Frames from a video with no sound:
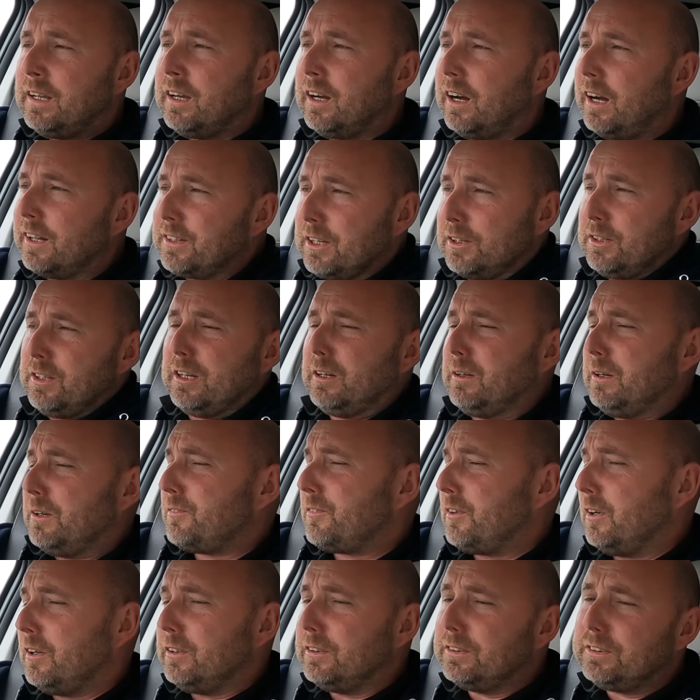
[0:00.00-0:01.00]
I don't know if
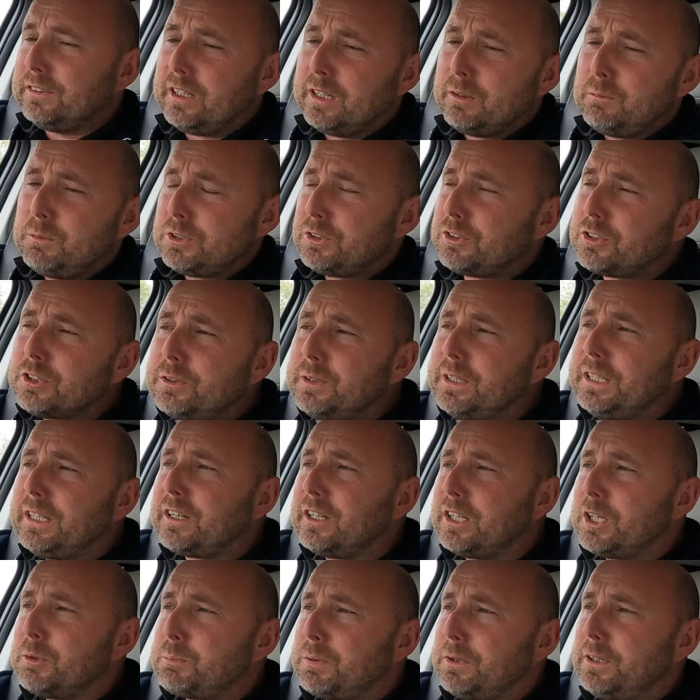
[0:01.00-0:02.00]
the Hyundai would do any
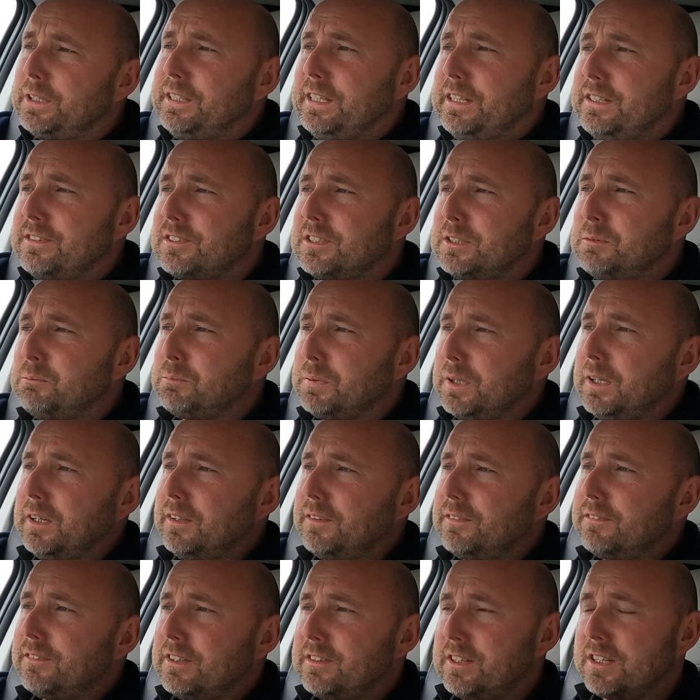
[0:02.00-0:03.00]
kind of preheating,
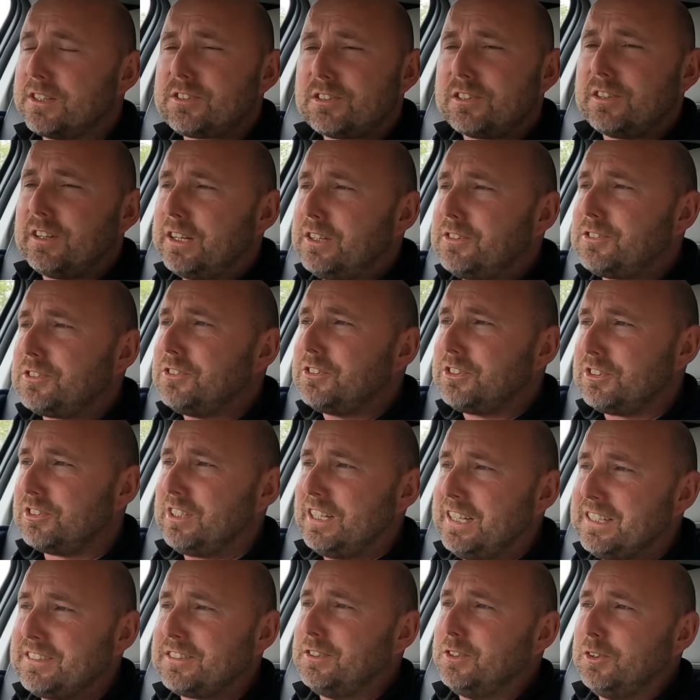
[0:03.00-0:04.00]
but the destination just
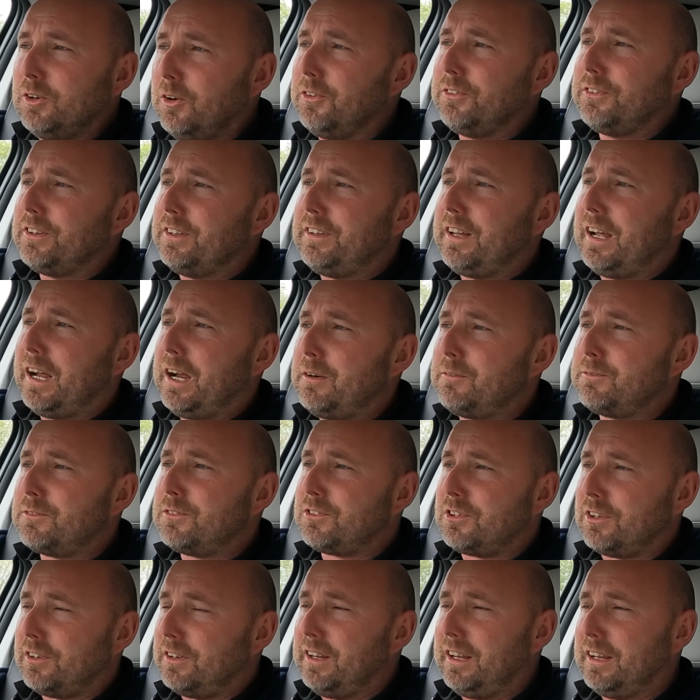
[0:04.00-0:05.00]
isn't on the nav
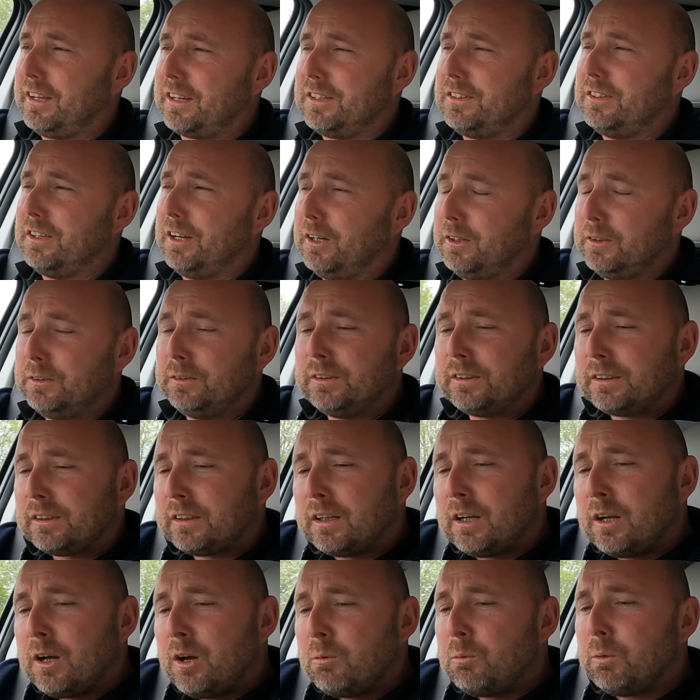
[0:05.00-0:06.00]
so that it can know.
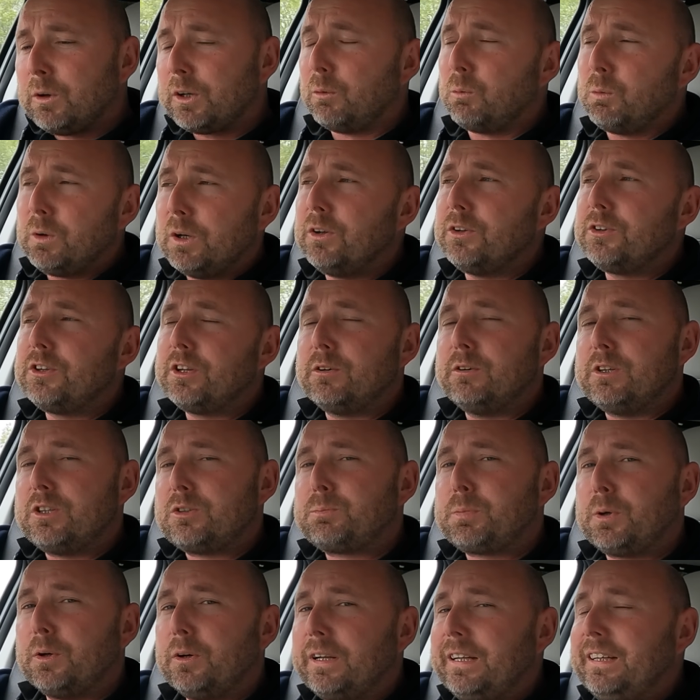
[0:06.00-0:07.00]
What I will do is
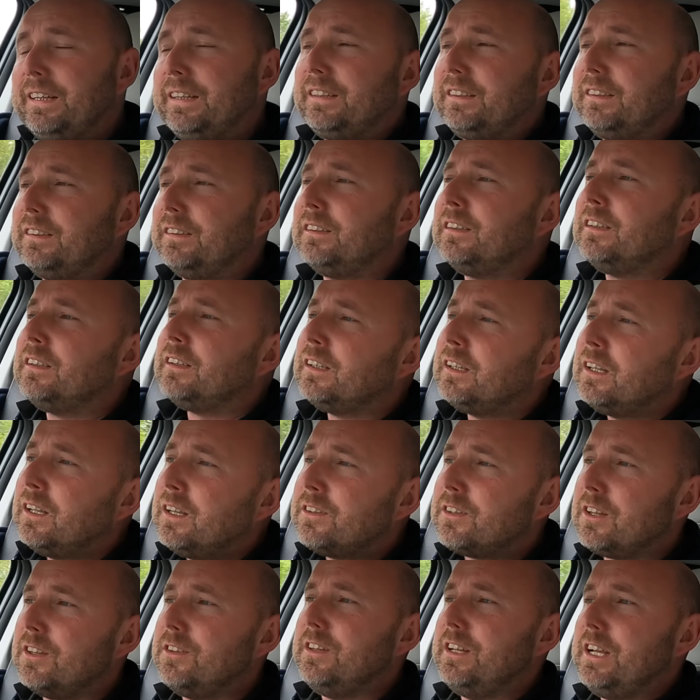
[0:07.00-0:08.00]
put in
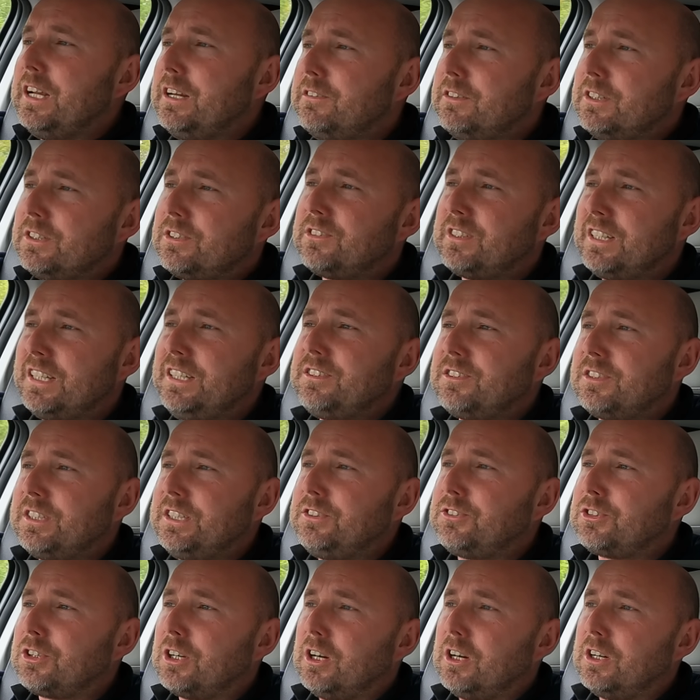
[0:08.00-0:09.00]
the nearest
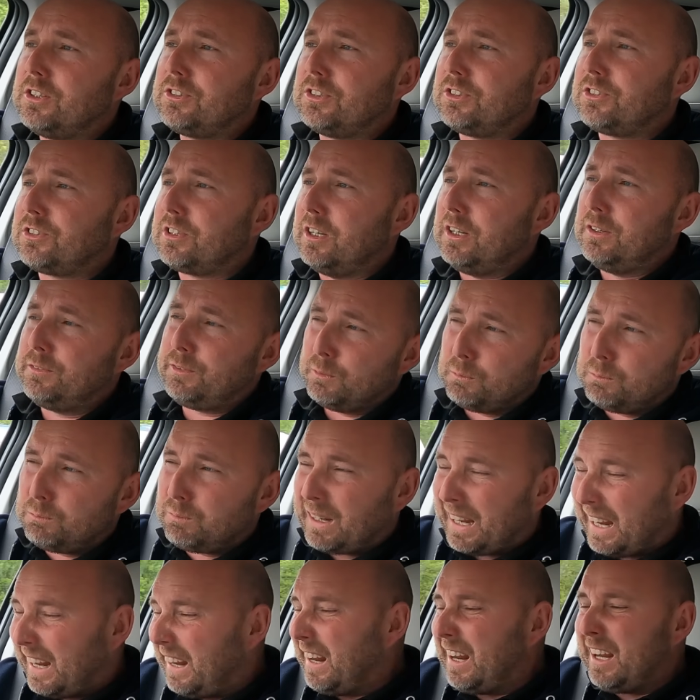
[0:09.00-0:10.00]
DC charger, so if it
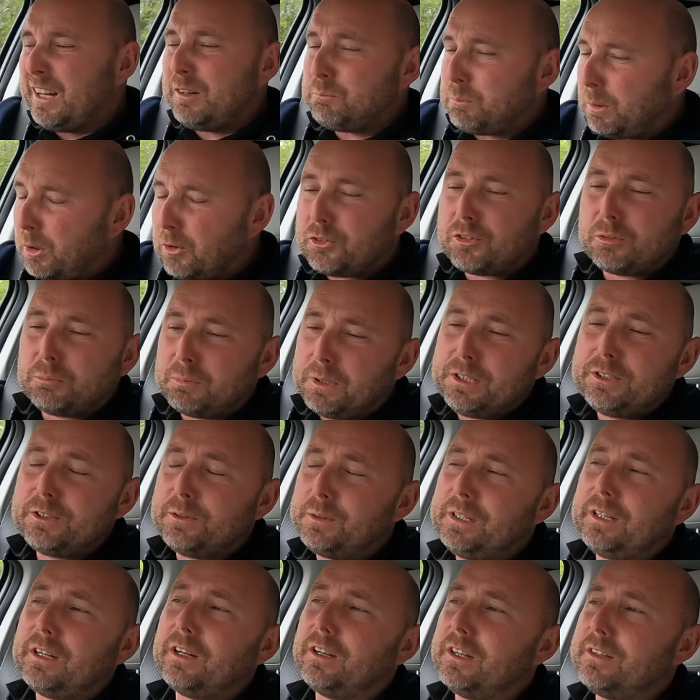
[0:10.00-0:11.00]
can possibly do
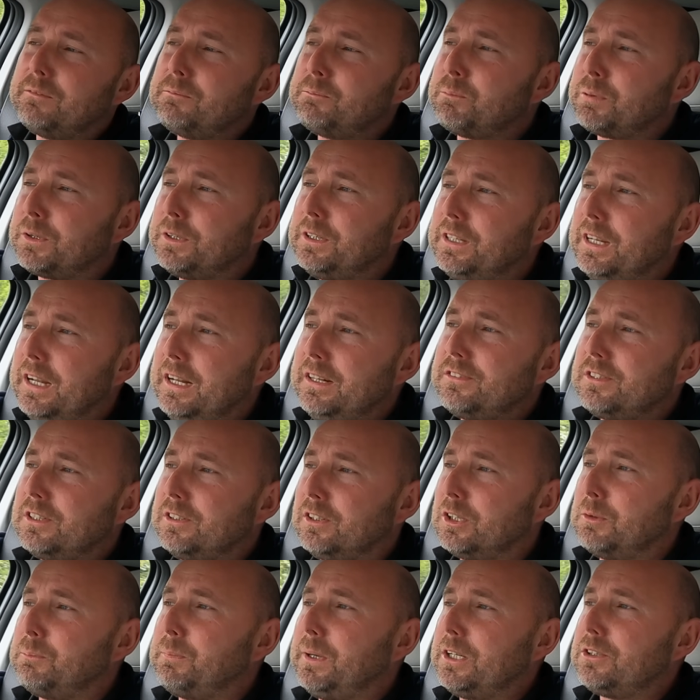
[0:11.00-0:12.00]
any kind of preheating
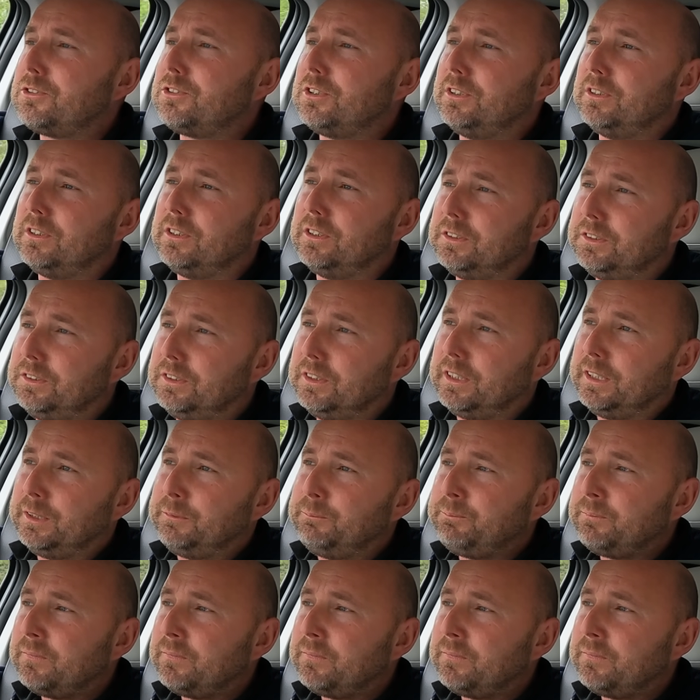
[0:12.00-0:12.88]
on the battery in the Hyundai,